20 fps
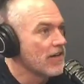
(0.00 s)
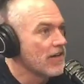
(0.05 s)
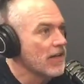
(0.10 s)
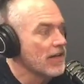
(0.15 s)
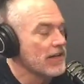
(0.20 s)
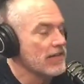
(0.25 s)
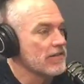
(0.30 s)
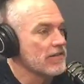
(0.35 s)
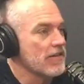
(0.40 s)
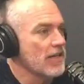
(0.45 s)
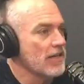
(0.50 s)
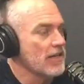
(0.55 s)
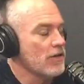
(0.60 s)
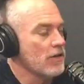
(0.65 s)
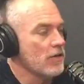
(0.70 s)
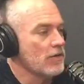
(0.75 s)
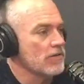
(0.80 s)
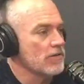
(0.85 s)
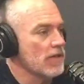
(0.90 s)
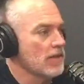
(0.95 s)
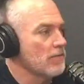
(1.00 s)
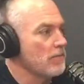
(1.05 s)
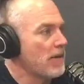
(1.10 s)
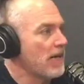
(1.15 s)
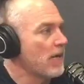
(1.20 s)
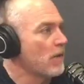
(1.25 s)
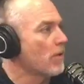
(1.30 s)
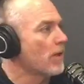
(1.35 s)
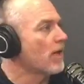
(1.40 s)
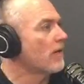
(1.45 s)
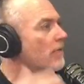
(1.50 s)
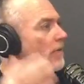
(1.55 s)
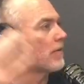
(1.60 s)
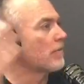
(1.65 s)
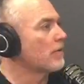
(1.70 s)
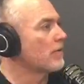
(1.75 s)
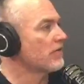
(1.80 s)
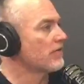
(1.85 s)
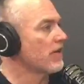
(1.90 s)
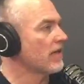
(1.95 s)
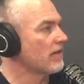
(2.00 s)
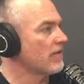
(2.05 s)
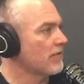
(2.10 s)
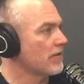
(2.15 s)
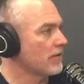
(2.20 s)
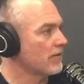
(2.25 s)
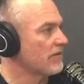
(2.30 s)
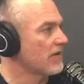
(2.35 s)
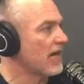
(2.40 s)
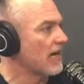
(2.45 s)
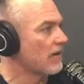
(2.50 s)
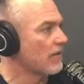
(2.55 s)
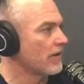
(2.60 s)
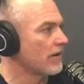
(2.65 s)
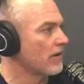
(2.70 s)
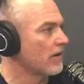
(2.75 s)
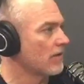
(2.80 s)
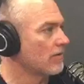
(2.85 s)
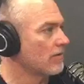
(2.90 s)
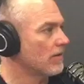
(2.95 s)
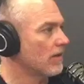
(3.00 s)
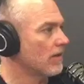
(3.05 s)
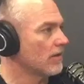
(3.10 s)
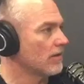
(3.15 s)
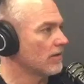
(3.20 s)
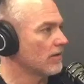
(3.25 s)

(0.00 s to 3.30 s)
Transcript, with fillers: instead of paying whatever % of their salary on